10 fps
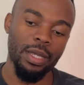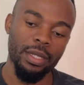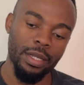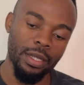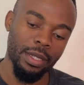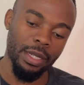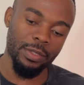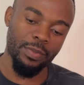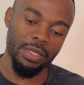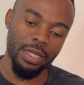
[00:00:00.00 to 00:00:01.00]
it in it
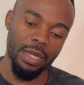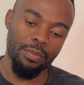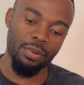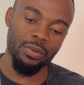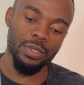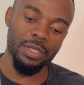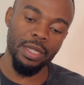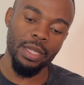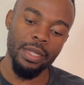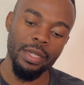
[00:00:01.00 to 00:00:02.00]
basically pulls it
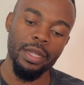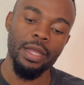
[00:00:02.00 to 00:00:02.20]
in